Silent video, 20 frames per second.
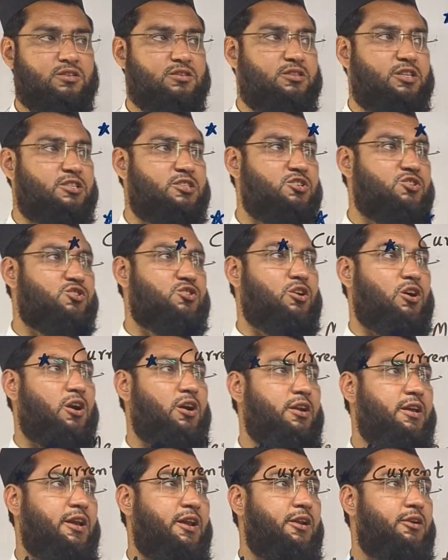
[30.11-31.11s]
This is
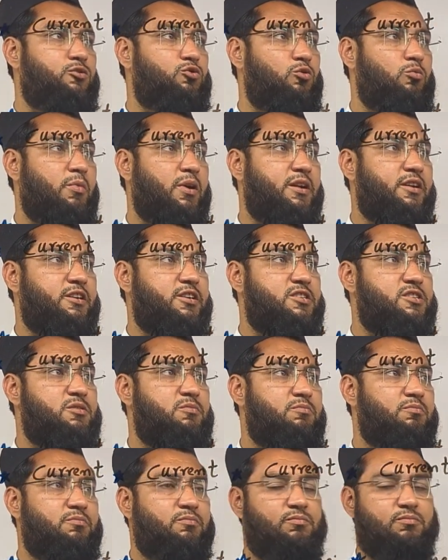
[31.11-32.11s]
called
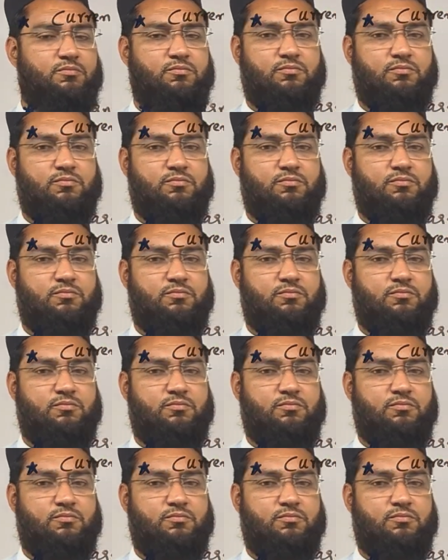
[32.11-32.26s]
electromagnetism.